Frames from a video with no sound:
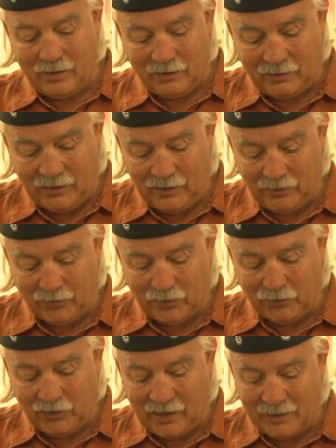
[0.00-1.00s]
Little
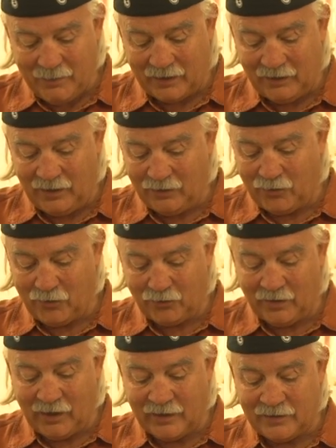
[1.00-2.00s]
growth line by little growth
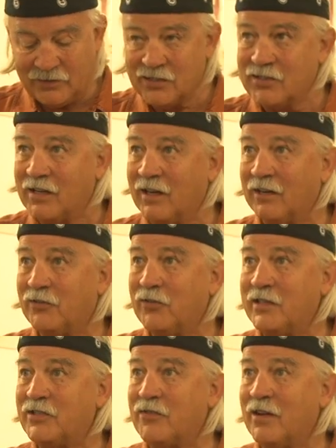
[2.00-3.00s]
line is this little
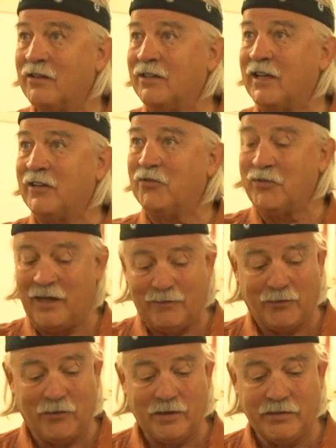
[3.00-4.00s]
tree struggle to get through that
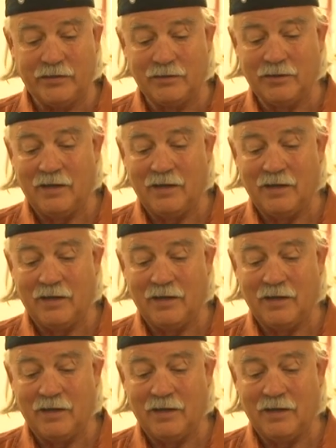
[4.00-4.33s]
forest.